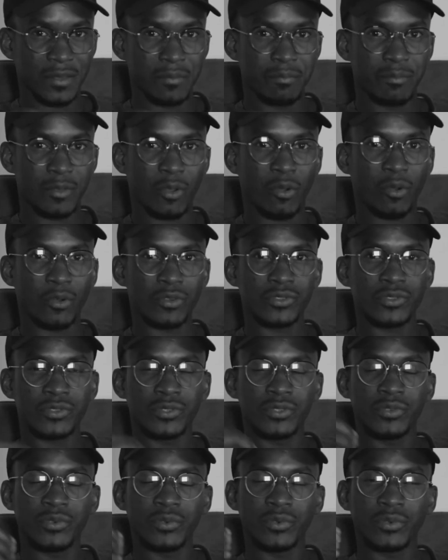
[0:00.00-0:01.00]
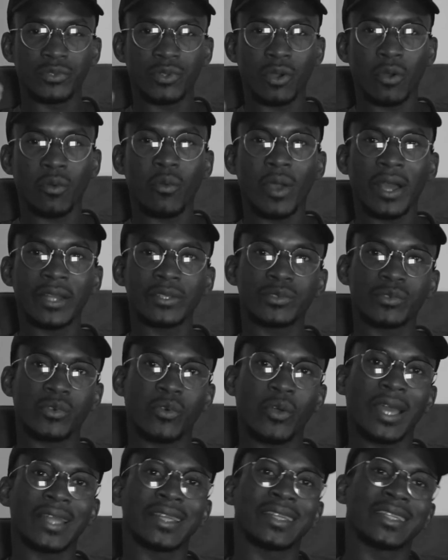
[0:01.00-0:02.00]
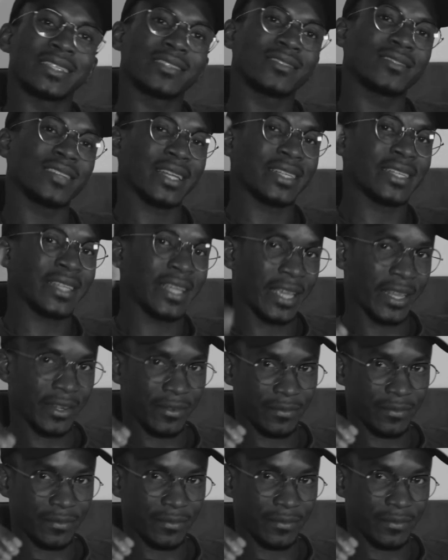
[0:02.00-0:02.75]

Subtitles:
because you don't want to go and start again.